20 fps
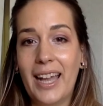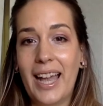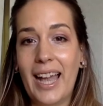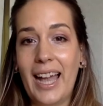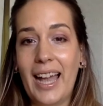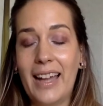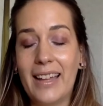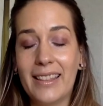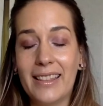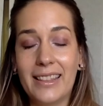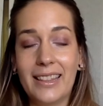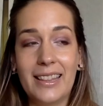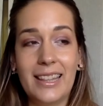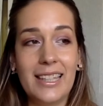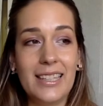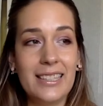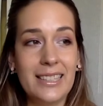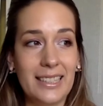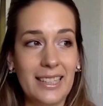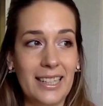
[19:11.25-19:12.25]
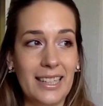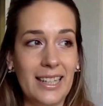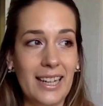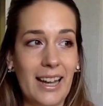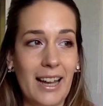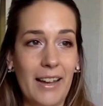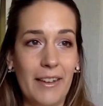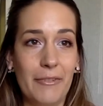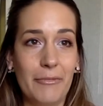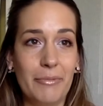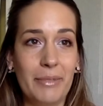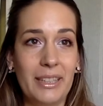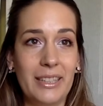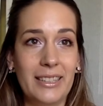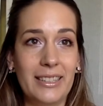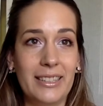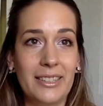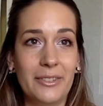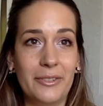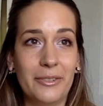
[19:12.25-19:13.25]
and this year I've
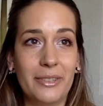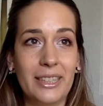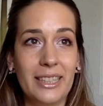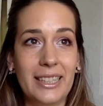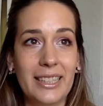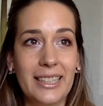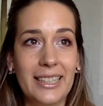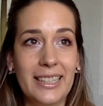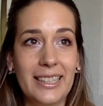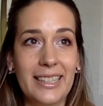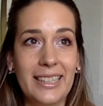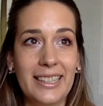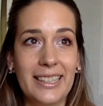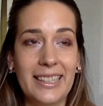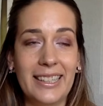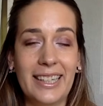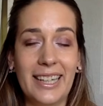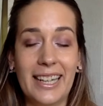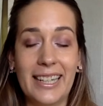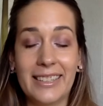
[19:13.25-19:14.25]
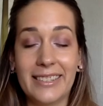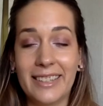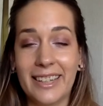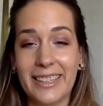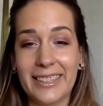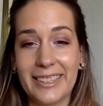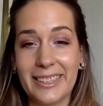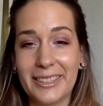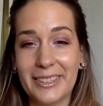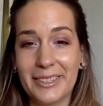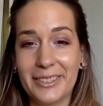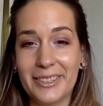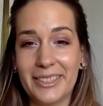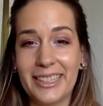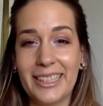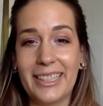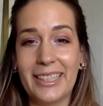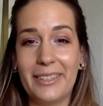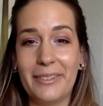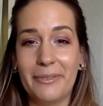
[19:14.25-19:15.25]
been really excited to
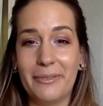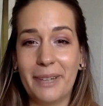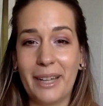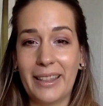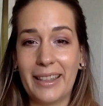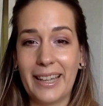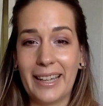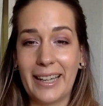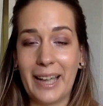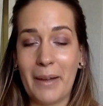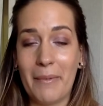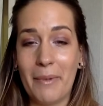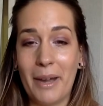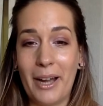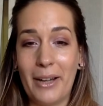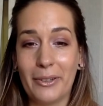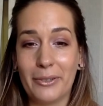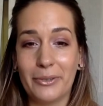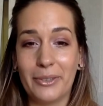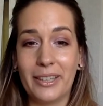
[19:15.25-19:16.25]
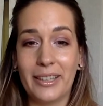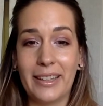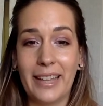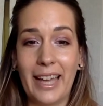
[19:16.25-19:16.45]
see what they come out with.